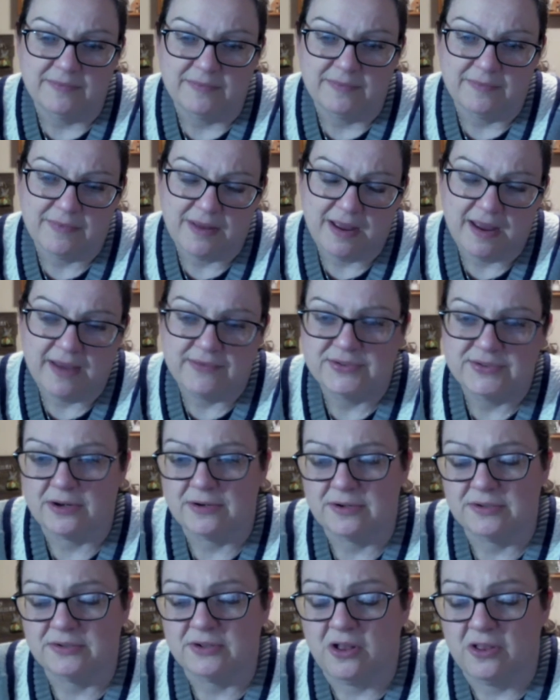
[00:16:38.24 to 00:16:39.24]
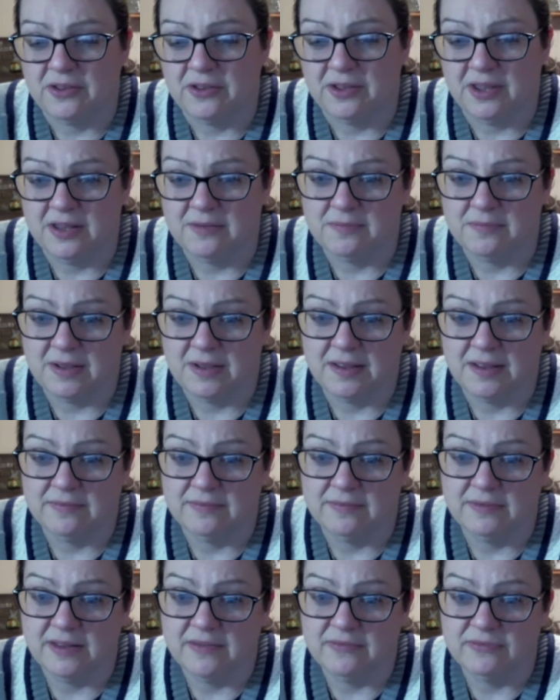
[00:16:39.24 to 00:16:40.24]
I've started calling it my
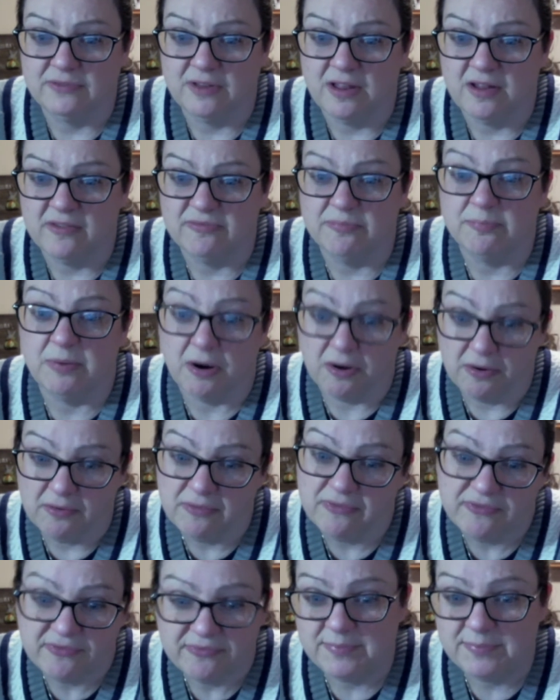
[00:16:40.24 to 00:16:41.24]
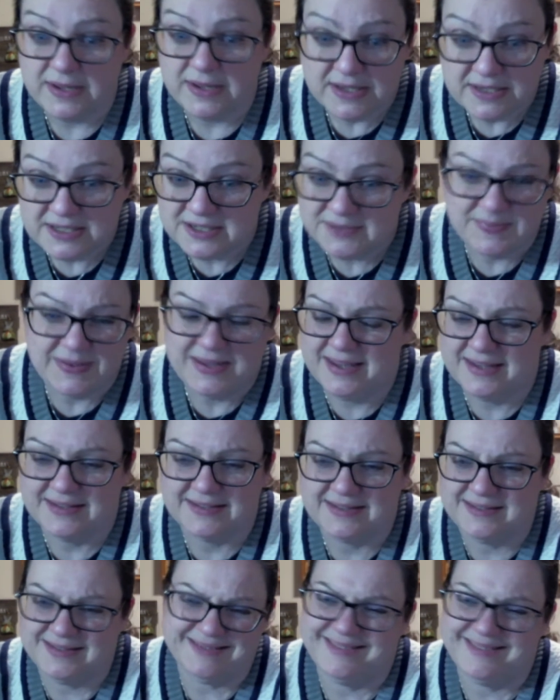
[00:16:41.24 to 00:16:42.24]
live, love, barf piece,
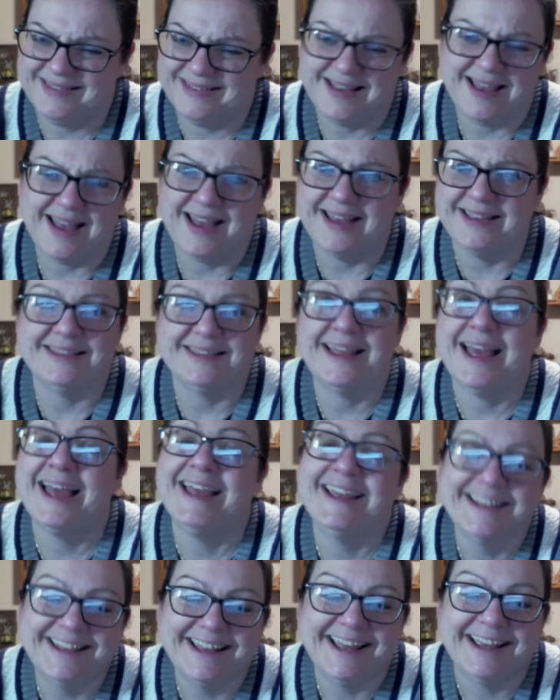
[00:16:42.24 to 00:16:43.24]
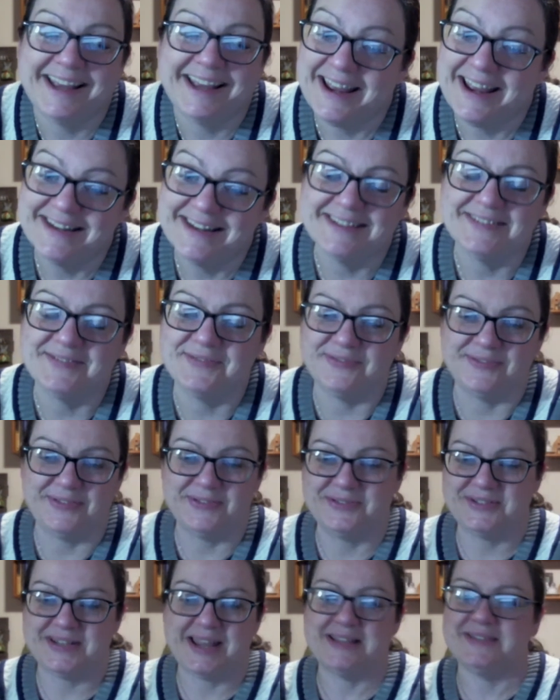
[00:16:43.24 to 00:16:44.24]
because
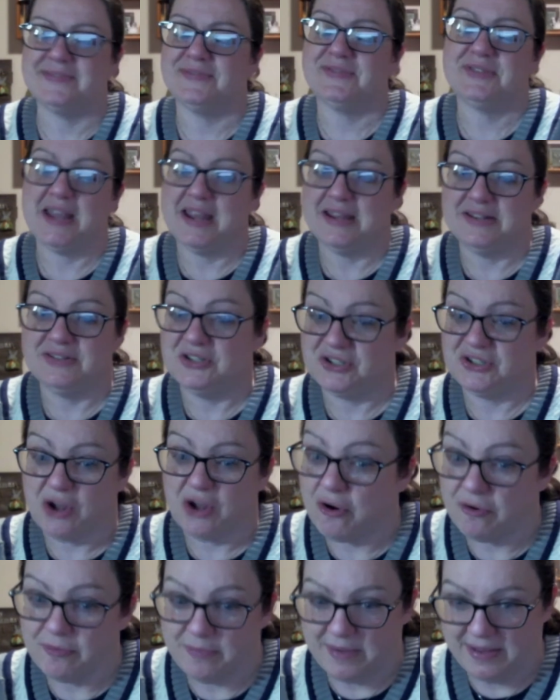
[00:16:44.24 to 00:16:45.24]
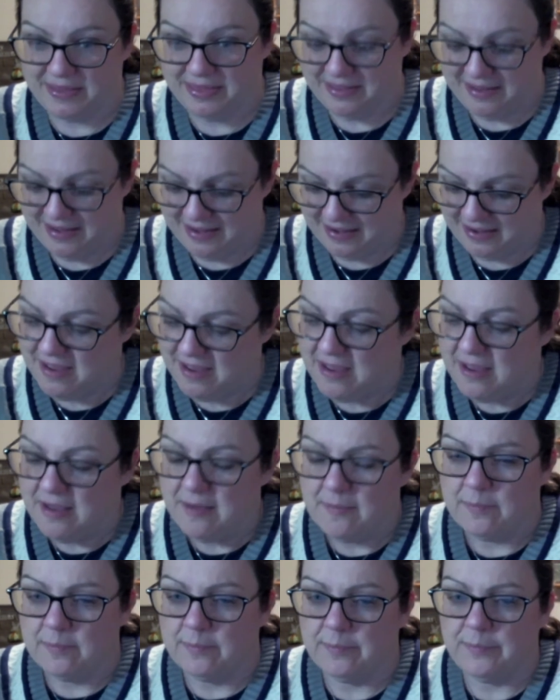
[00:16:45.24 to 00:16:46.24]
those kinds of sayings just aren't my thing.
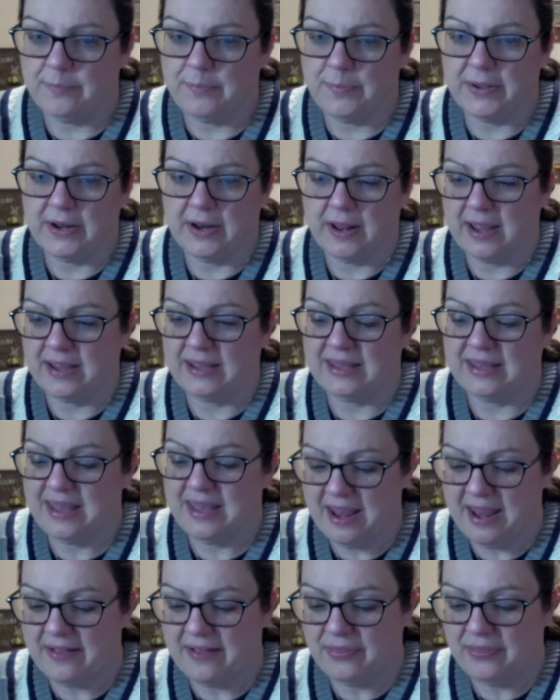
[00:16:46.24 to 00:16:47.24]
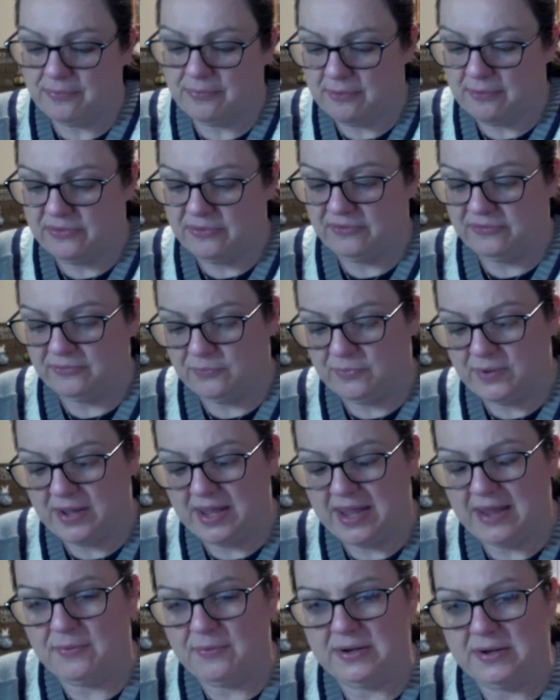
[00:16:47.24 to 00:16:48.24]
But I can't throw this
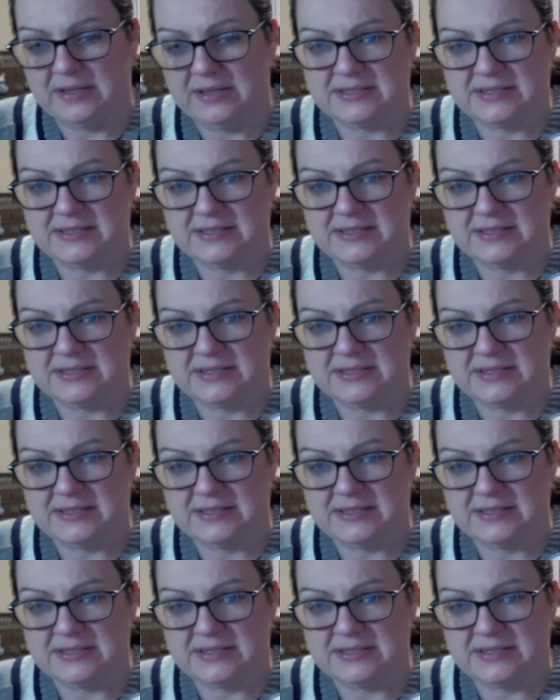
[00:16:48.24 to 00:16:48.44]
away when it's